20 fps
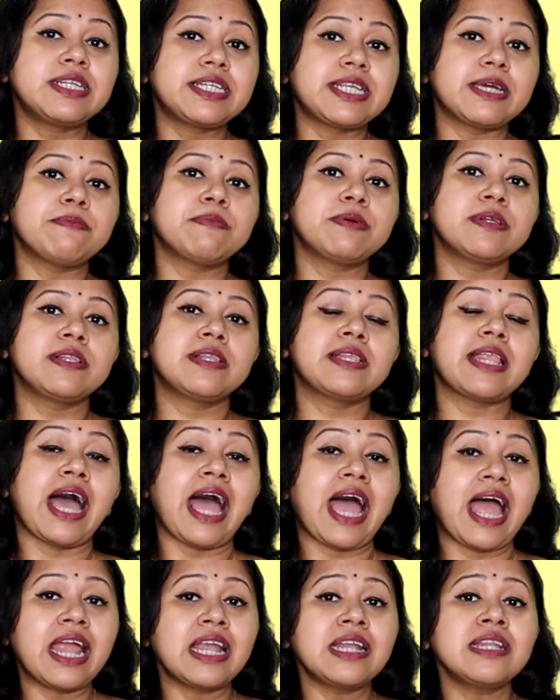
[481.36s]
irritable,
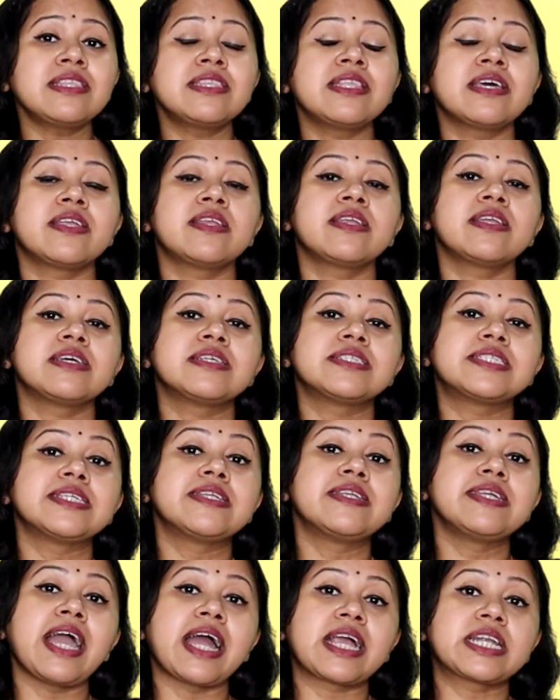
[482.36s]
and there
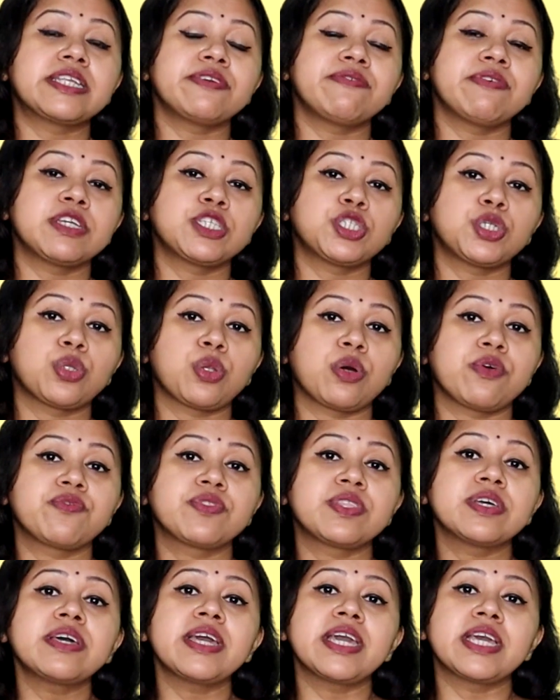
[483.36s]
is reactivation
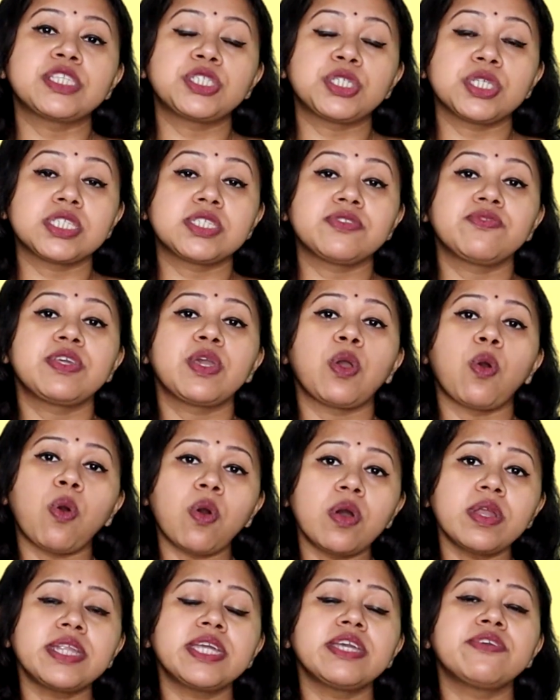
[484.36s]
of the HSV
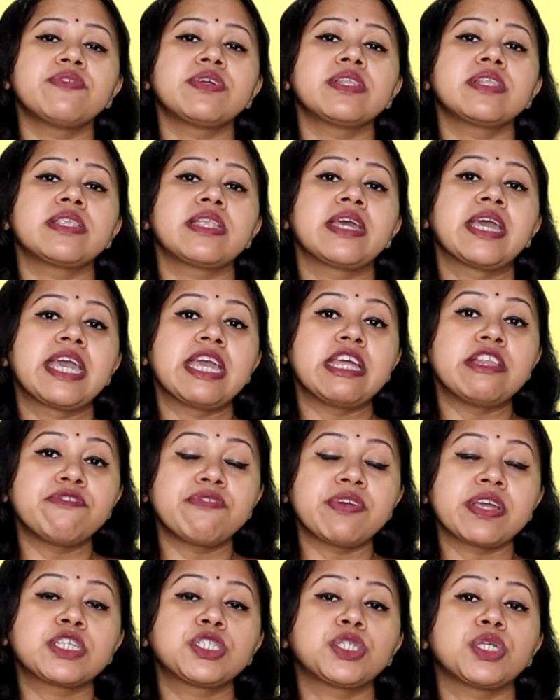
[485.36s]
or even
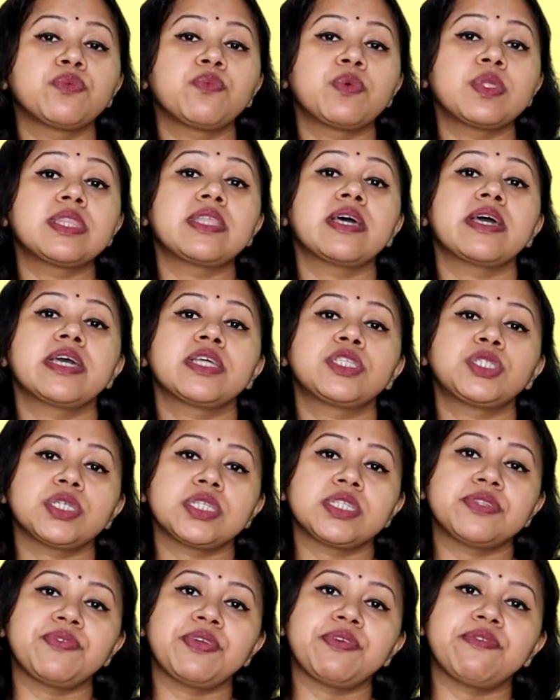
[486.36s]
infection with the
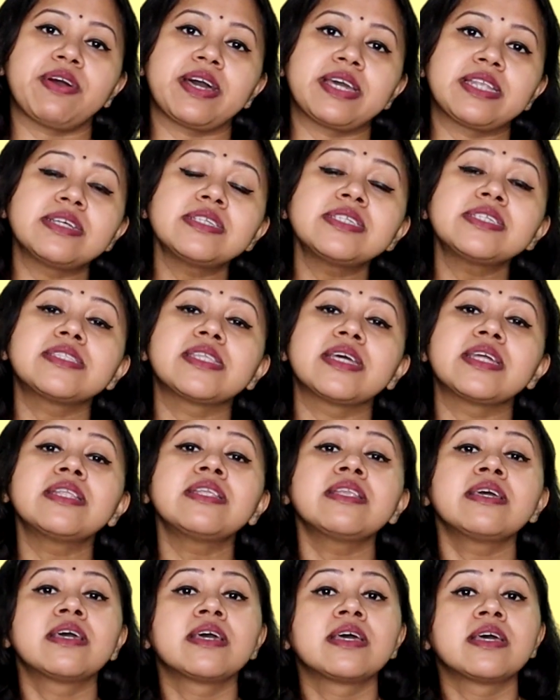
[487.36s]
HSV virus,
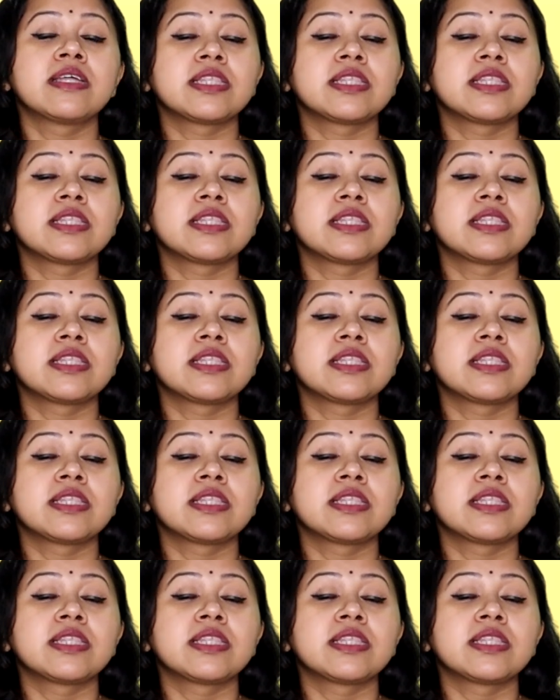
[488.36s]
then